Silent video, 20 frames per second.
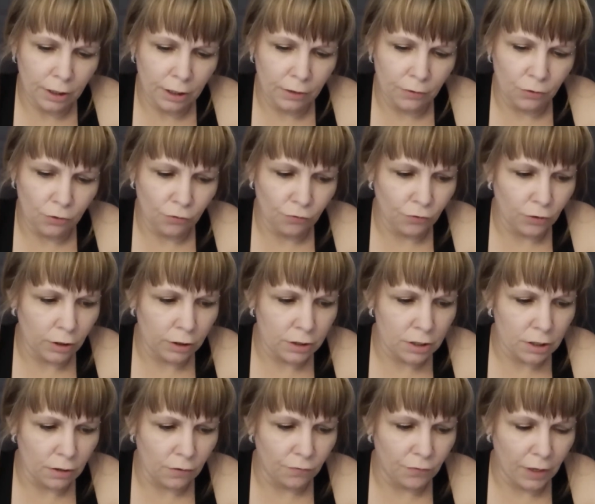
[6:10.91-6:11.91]
in the
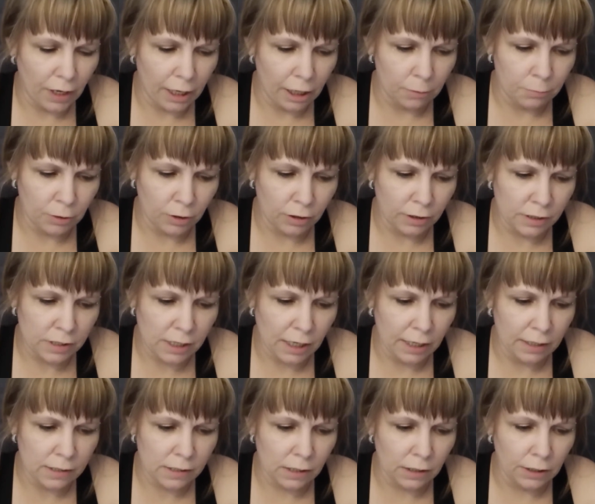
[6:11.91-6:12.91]
front of the ambulance,
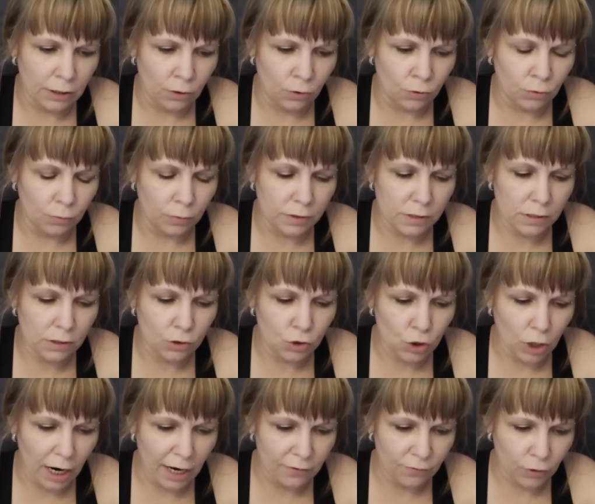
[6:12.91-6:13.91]
as Leon was the
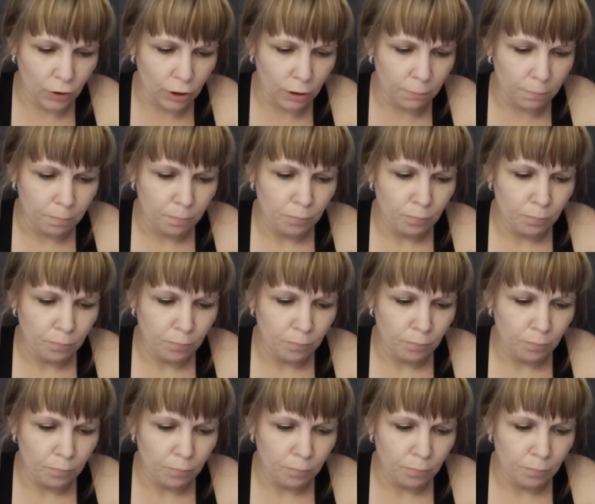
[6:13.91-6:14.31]
driver.